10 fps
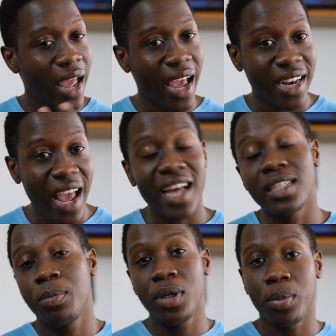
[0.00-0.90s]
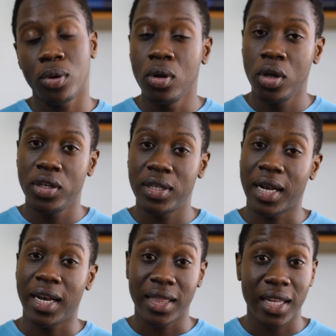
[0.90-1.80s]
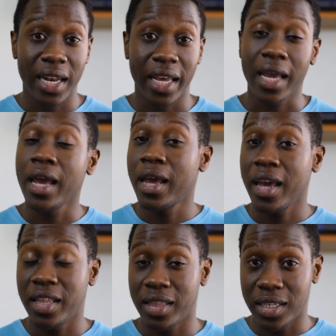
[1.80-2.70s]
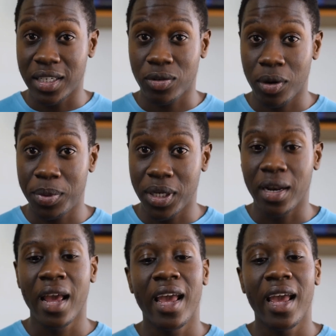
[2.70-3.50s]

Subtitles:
and ask people to click the link in the description.